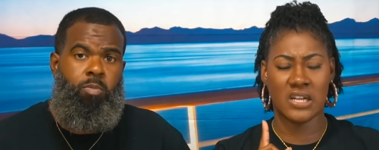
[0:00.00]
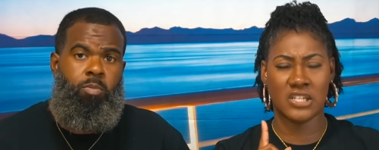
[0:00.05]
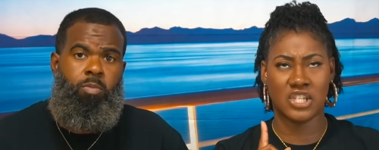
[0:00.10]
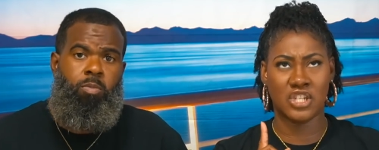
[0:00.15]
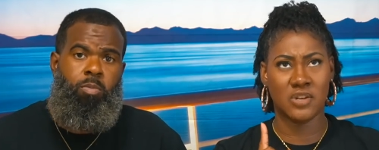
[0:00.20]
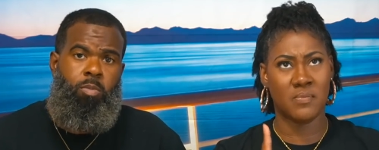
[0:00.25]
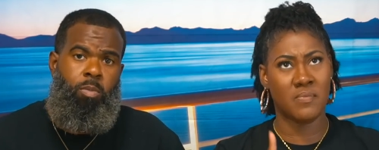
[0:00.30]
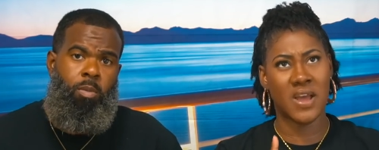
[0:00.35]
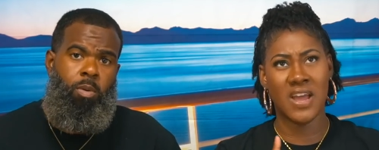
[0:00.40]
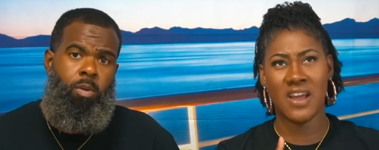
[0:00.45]

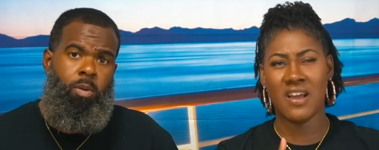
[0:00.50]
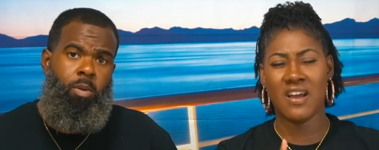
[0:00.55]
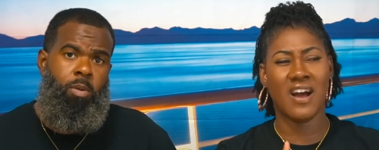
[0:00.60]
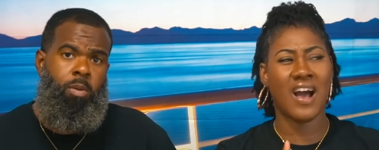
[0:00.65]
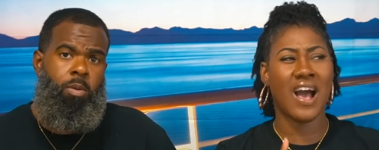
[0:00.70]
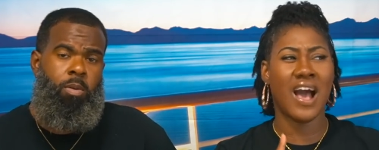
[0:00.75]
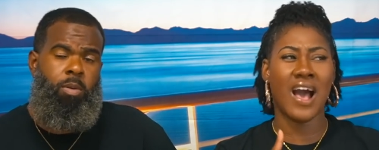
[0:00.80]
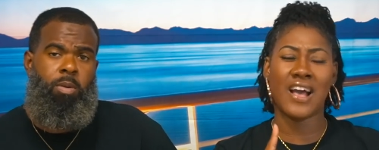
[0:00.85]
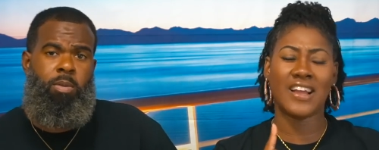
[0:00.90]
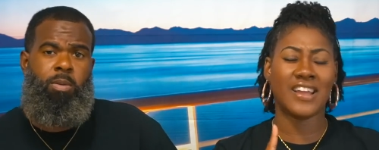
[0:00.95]
Speaker 1: Jamaica,
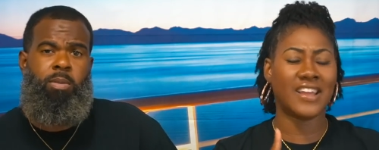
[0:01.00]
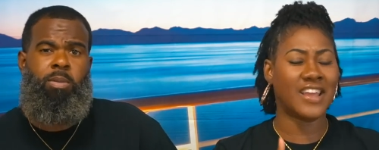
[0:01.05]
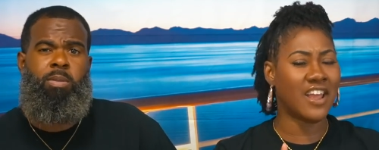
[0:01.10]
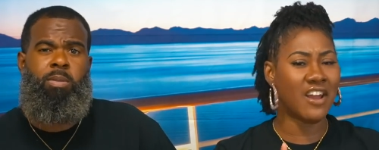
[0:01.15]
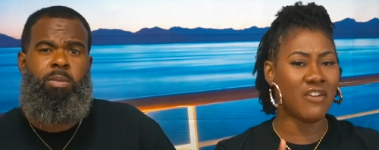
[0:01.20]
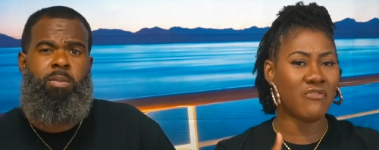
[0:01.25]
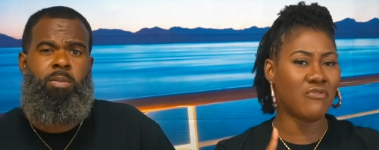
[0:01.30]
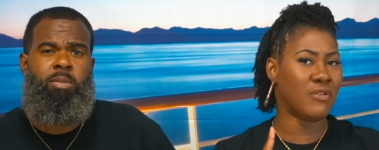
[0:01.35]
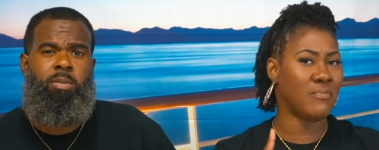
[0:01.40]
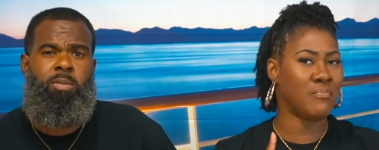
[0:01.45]
I
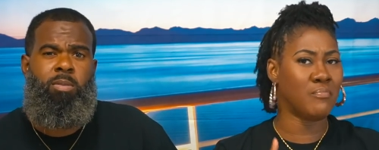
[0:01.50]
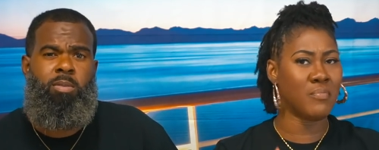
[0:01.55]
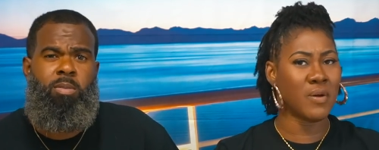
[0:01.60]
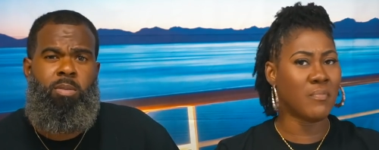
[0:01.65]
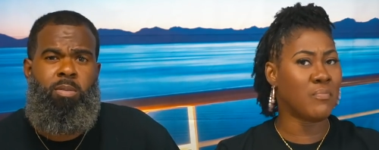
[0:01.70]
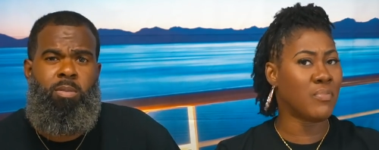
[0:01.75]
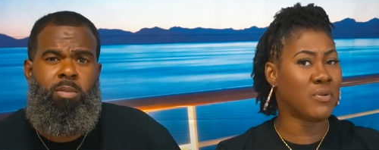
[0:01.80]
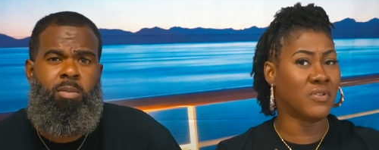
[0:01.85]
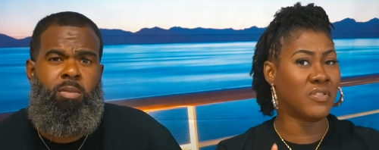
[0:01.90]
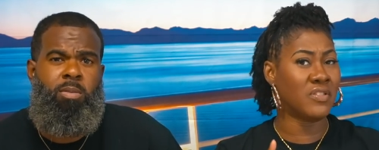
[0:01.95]
can't
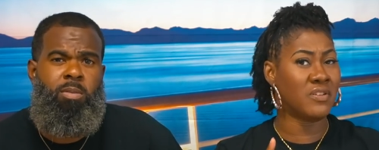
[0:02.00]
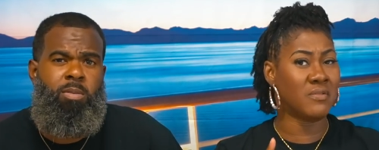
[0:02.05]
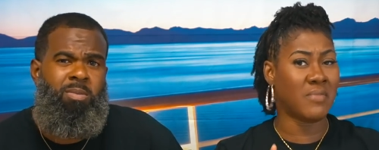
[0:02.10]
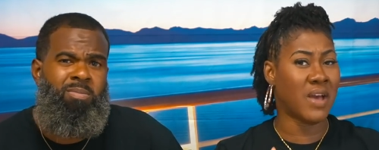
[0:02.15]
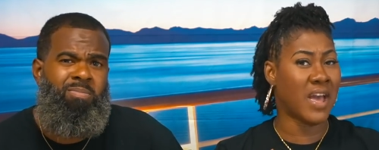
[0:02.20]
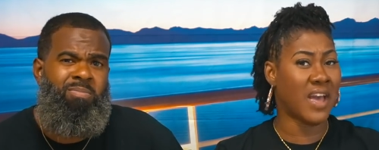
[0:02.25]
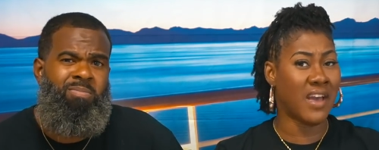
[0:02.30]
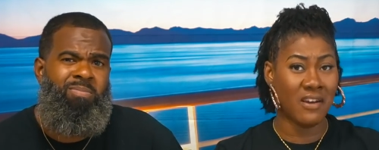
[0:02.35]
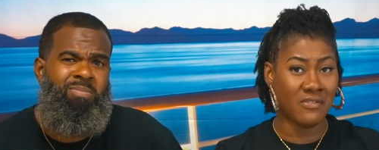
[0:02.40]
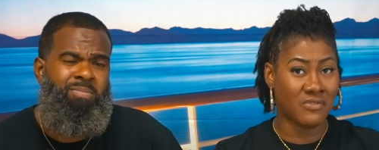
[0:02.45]
remember them
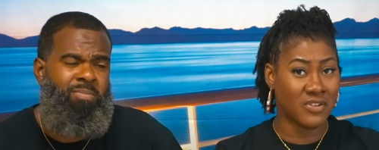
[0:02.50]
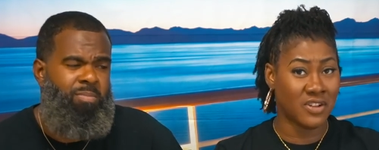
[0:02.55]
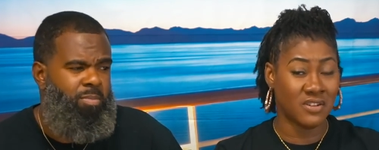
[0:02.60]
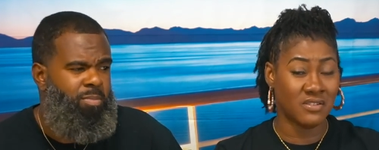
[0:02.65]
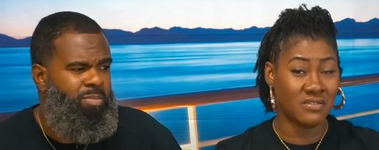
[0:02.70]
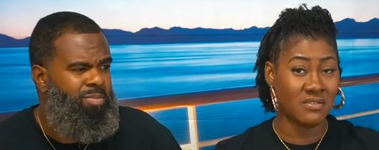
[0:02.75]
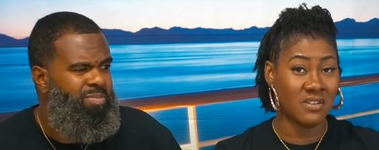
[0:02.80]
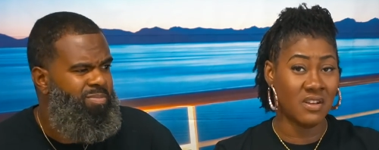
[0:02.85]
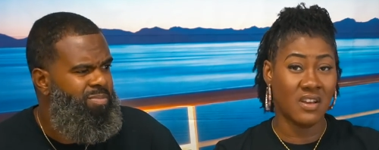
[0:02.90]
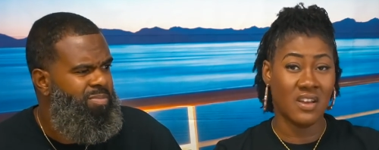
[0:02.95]

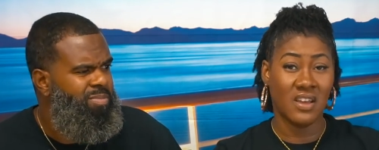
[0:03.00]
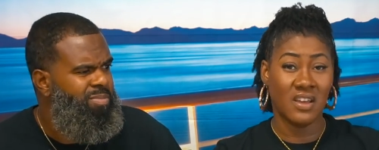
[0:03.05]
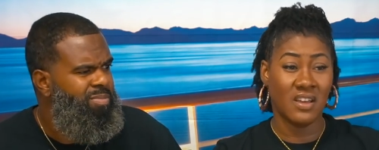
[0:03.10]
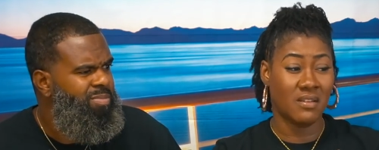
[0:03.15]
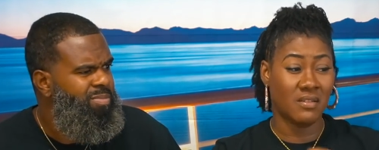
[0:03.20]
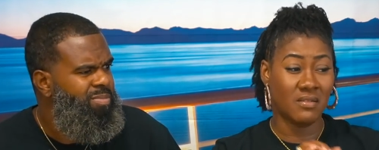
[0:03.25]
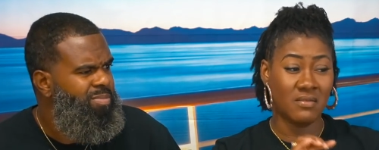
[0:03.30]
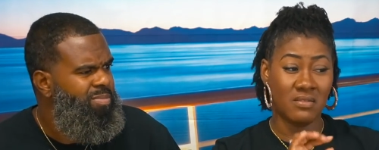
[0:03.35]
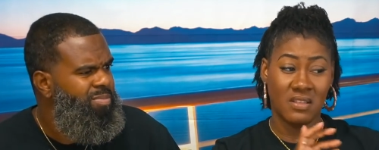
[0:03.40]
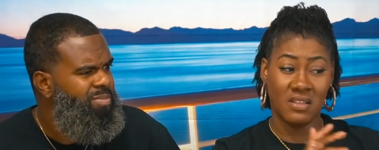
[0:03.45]
having
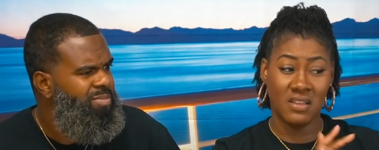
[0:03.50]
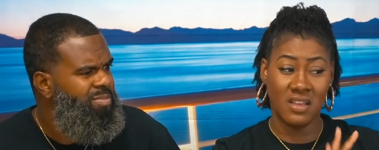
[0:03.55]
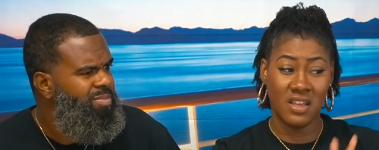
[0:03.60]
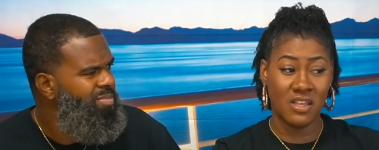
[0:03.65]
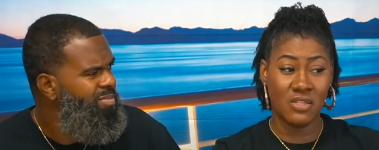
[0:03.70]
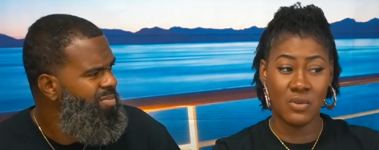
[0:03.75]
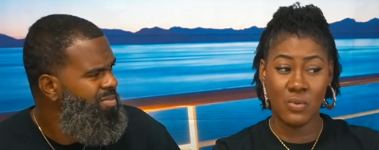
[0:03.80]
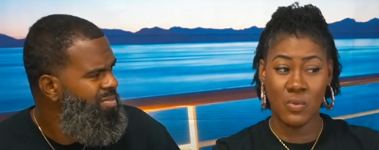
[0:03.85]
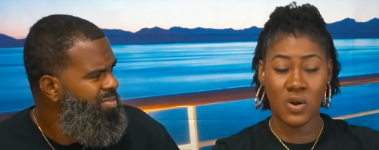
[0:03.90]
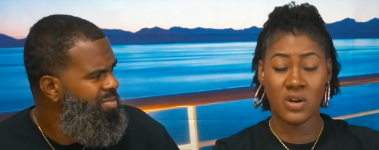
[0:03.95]
either